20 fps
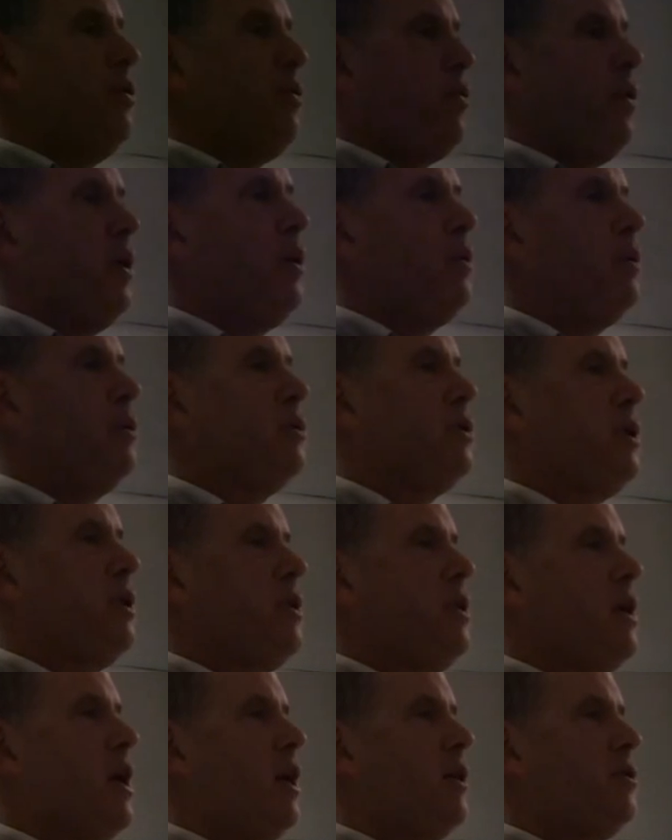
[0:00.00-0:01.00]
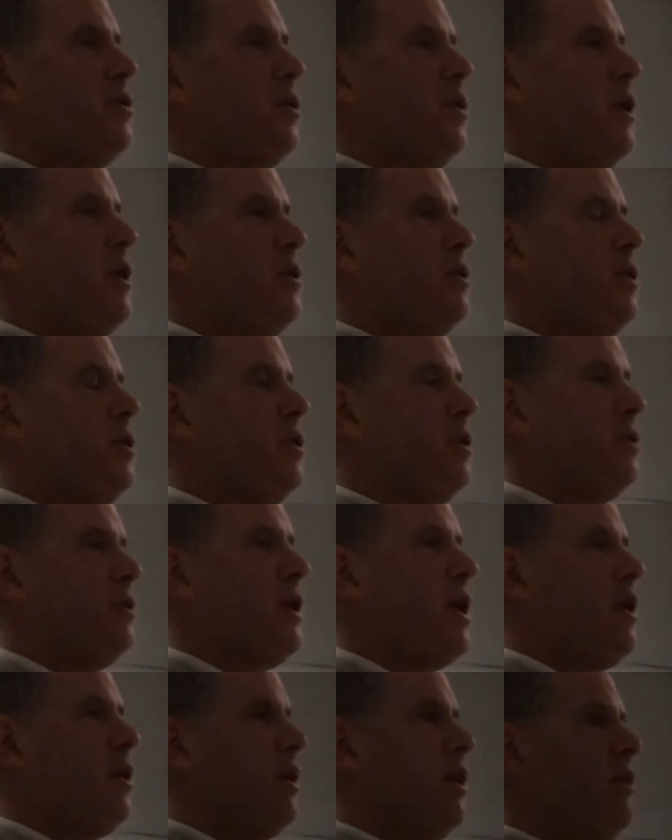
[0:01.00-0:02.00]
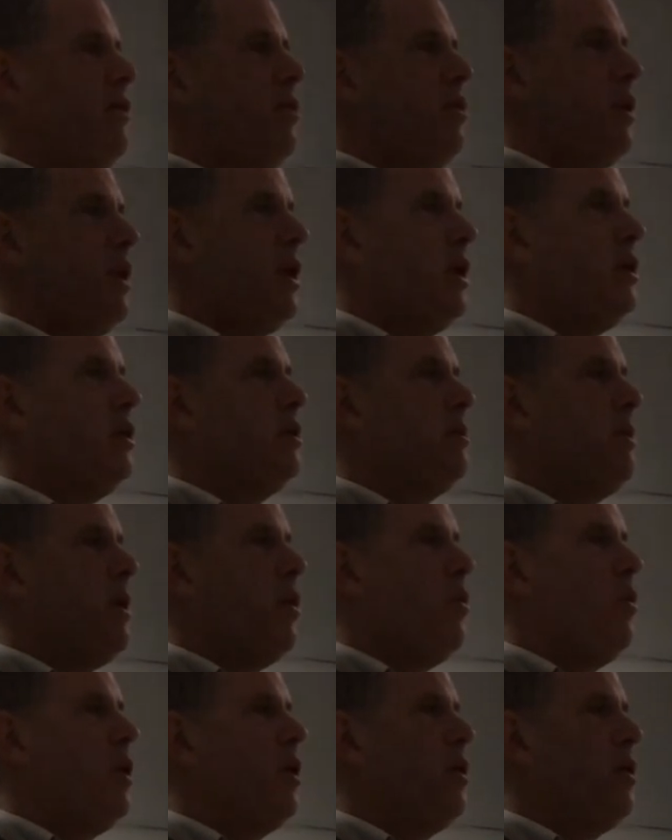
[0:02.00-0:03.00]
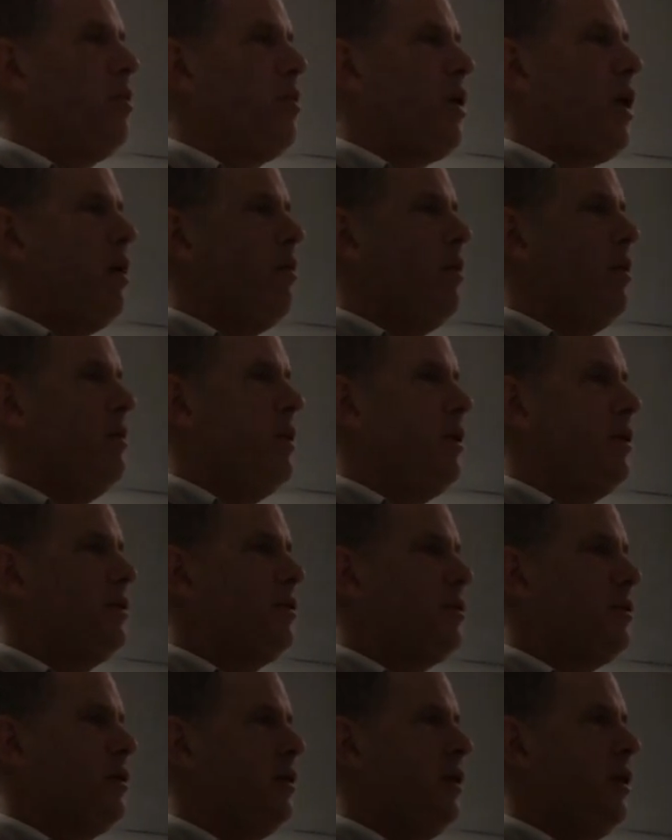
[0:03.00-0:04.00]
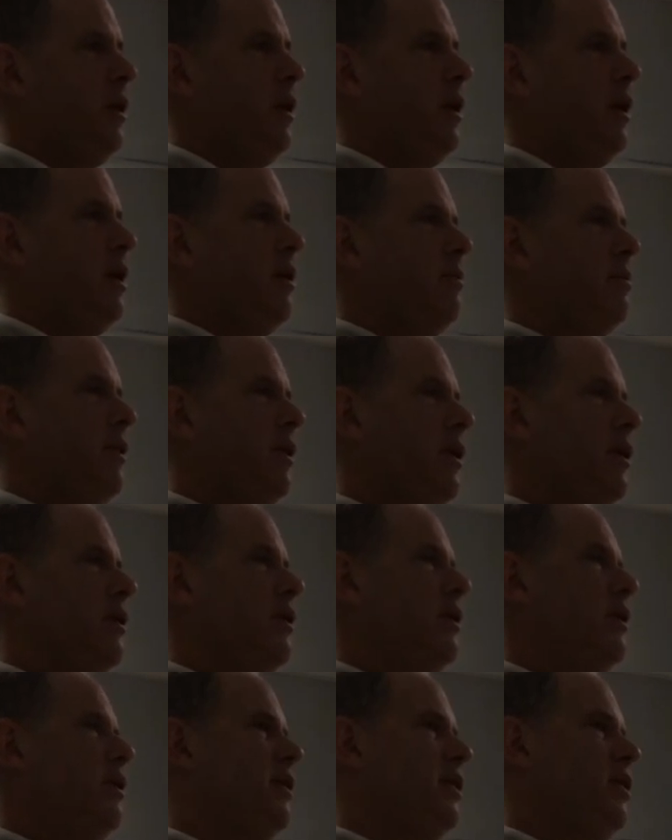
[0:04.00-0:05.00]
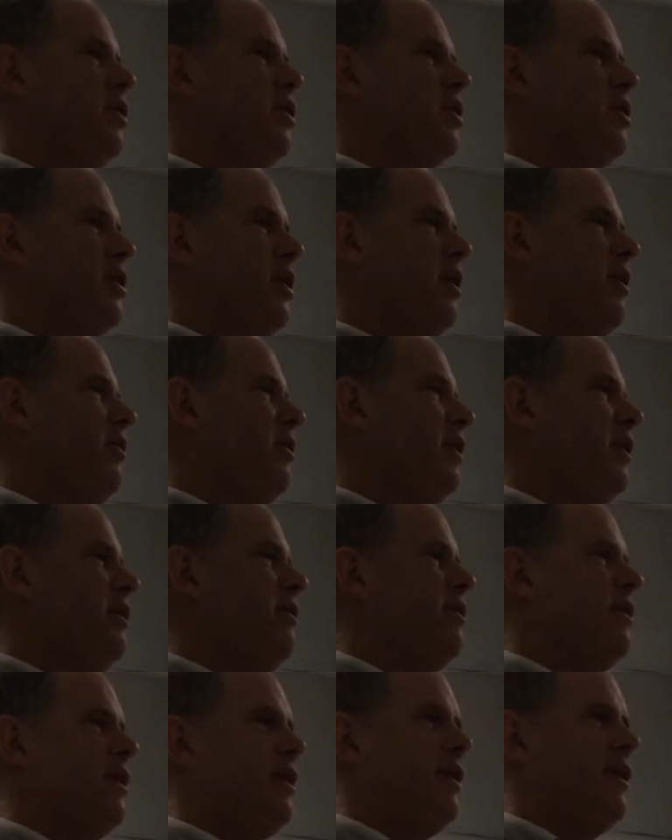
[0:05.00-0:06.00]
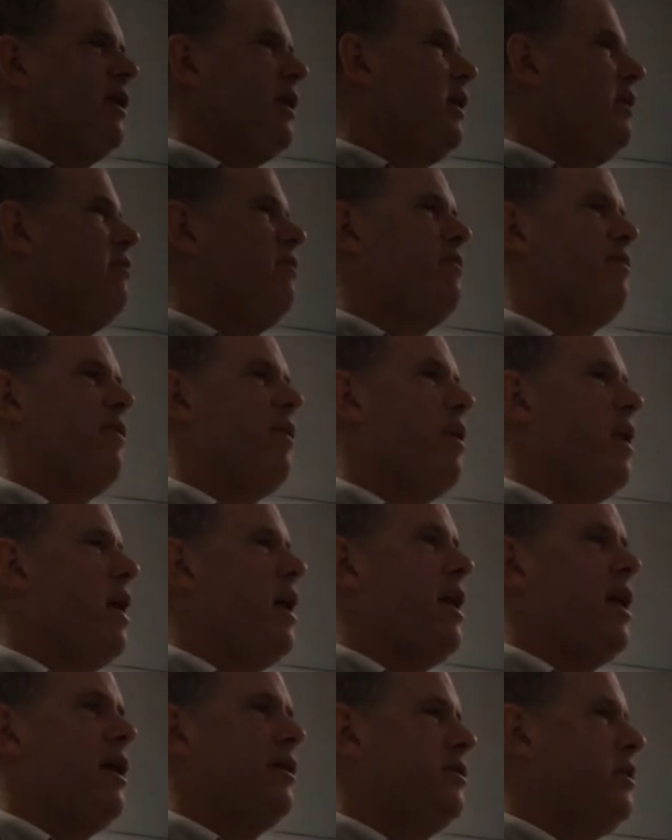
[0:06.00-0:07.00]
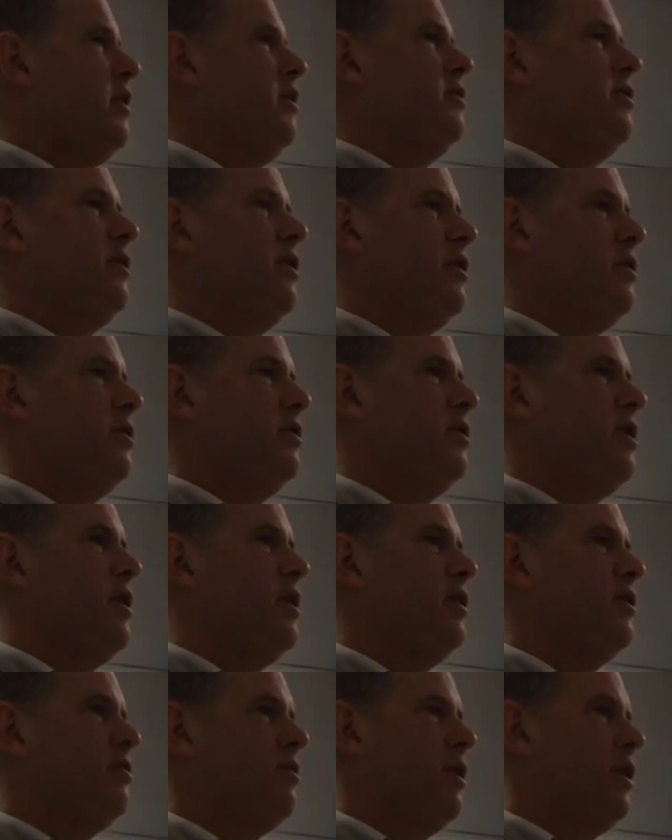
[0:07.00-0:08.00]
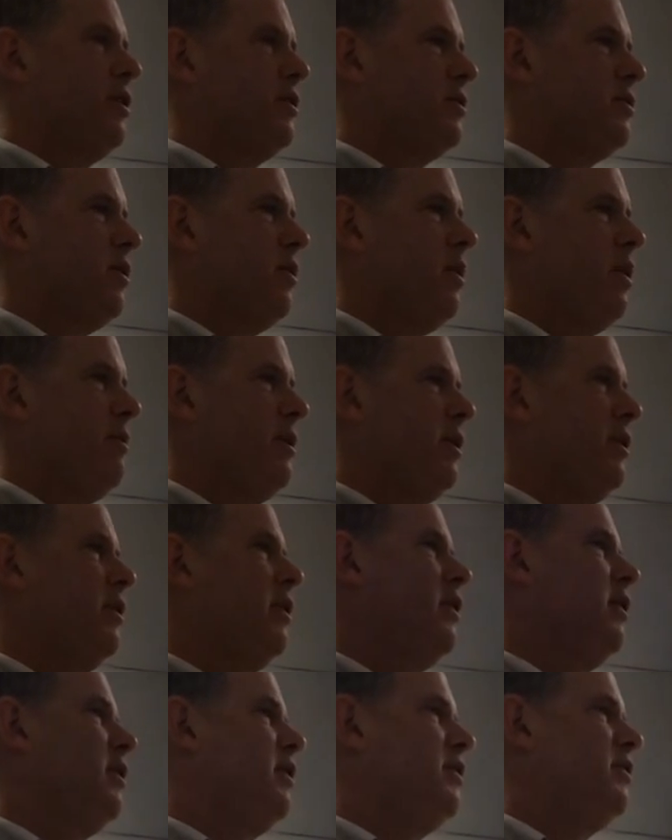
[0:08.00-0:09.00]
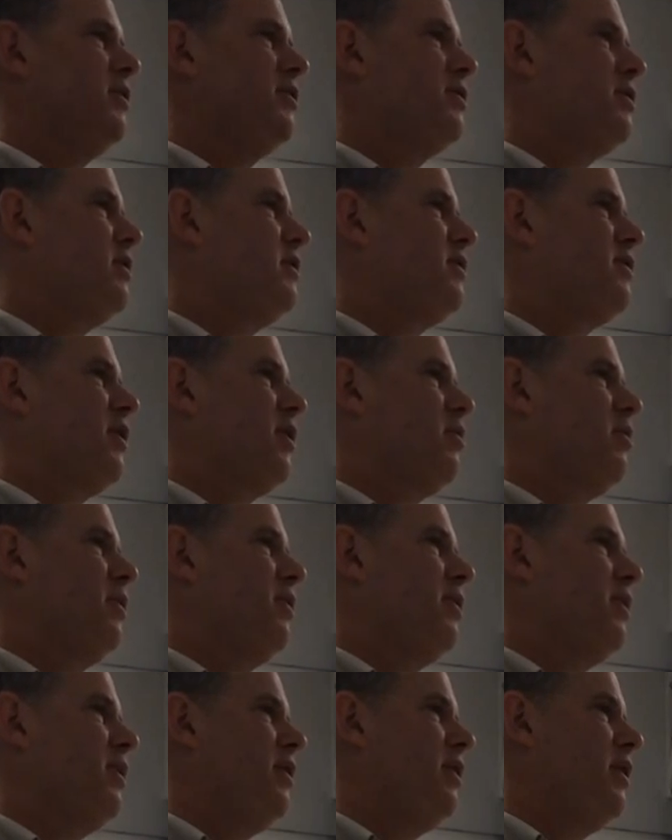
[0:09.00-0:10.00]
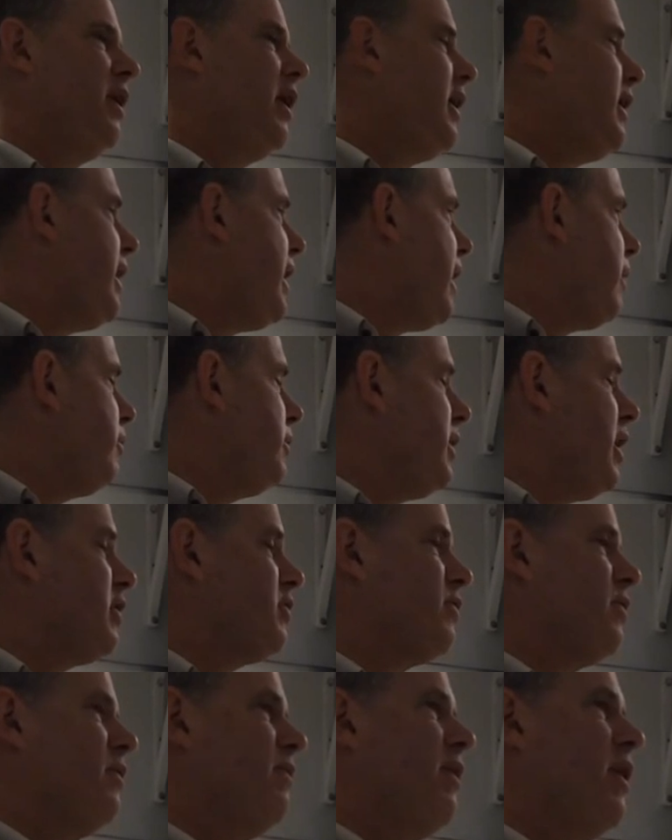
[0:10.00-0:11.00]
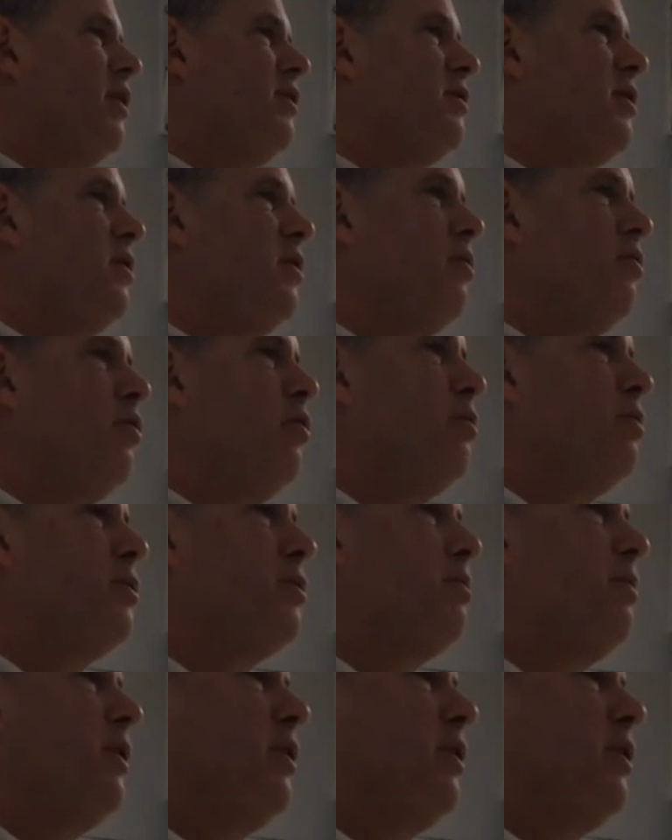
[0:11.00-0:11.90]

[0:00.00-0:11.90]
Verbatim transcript: at the frequency of the oscillation, because that'll give you a hint about where the problem is. But, you know, even Farhan has oscillations in his rigs, so I mean, just stick with it. And I would ask for advice on the groups,